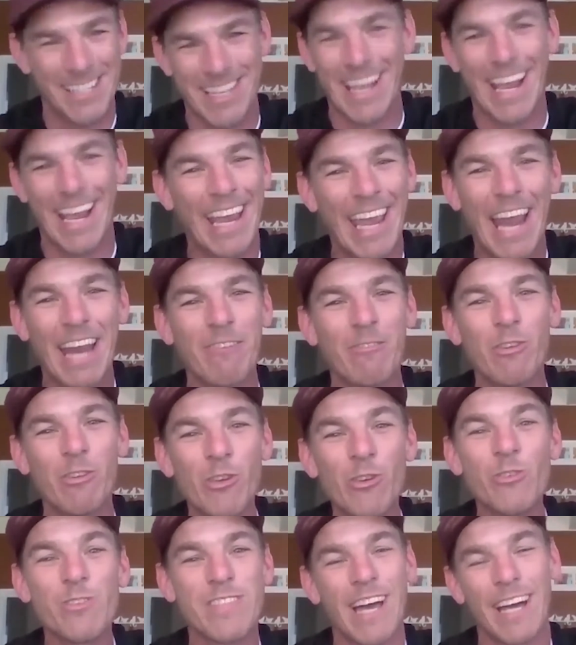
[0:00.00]
Like I can't even
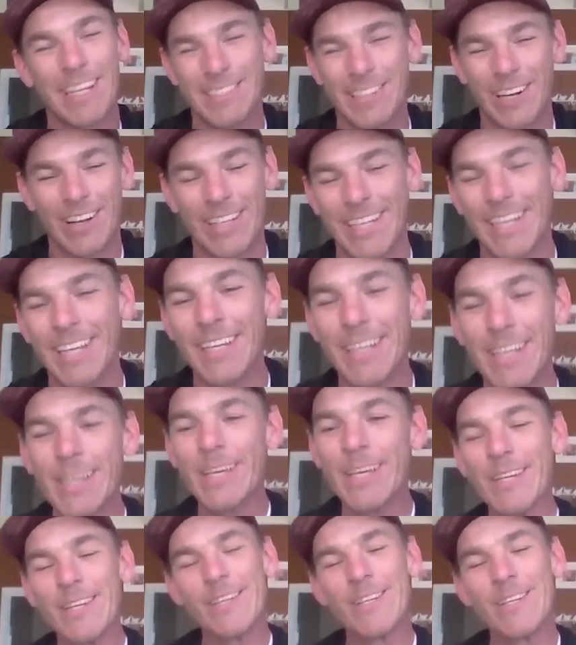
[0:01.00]
use that dolly.
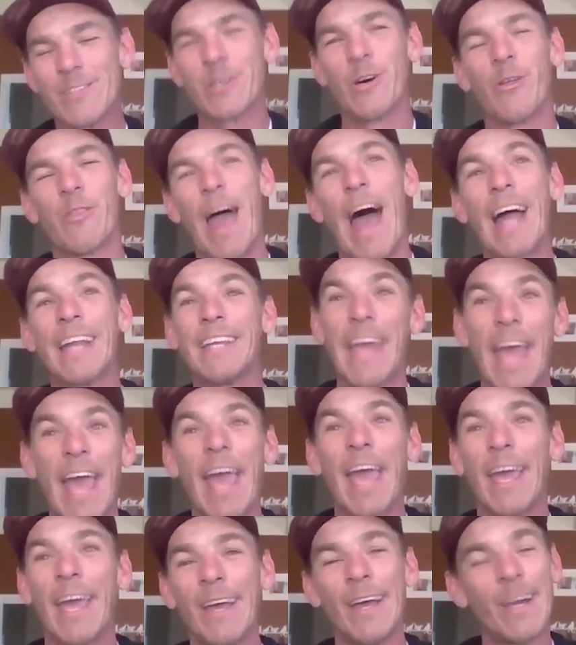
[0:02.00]
So that
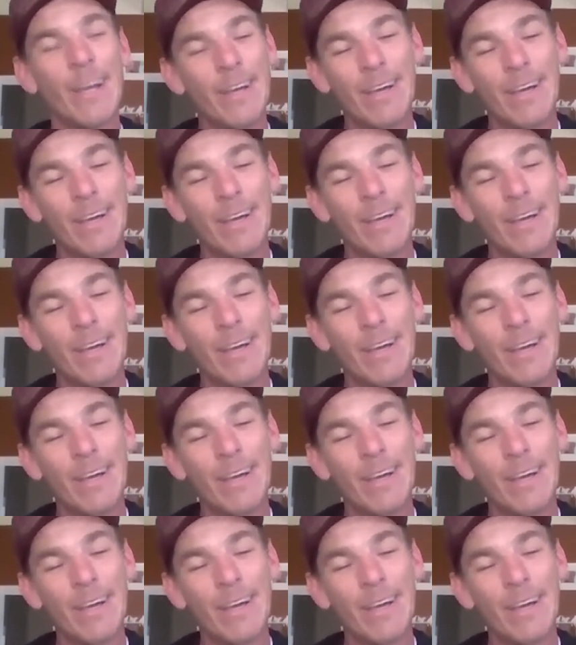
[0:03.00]
day,